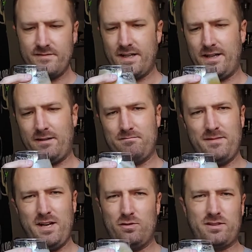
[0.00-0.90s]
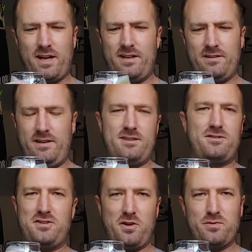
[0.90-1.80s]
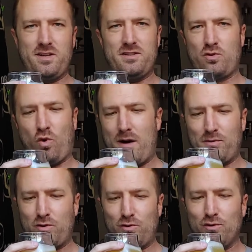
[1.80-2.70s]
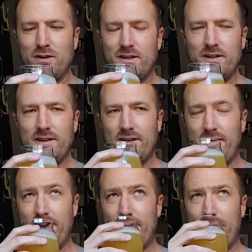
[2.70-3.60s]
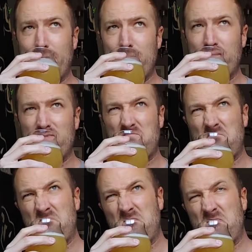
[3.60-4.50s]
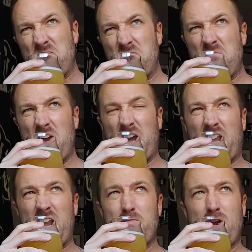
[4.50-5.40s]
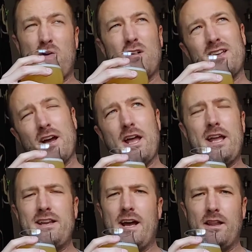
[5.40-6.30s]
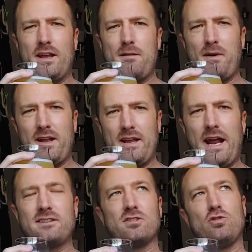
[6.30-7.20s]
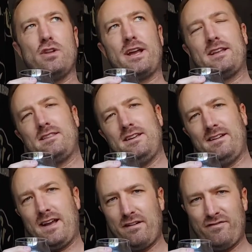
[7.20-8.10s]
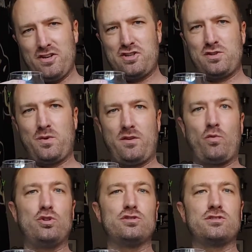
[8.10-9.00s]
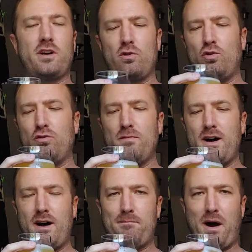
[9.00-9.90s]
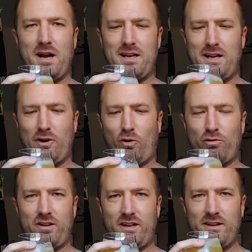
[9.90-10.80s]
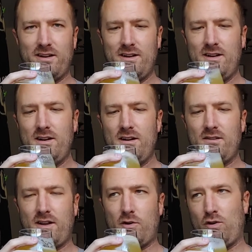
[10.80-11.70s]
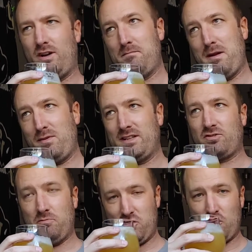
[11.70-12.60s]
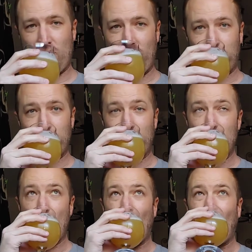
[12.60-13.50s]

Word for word: um, you know, it's kind of as as they would say, it's tropical. Um, I can't remember. Oh yeah, and yeah, like it might it has a little like it, it kind of finishes with a real subtle uh, piney, earthy thing going on. Maybe that's from the Chinook, but